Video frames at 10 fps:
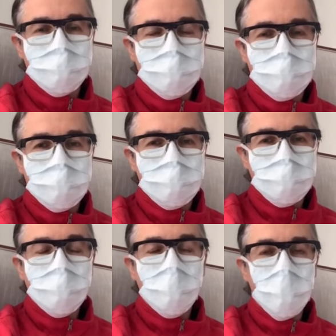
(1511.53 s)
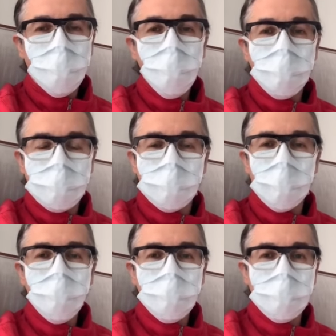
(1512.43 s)
This is what happens when the virus
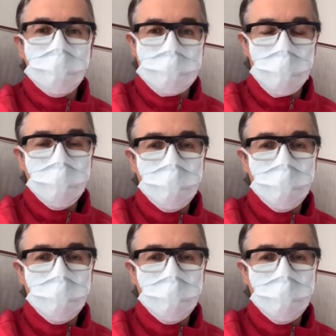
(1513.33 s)
goes rampant.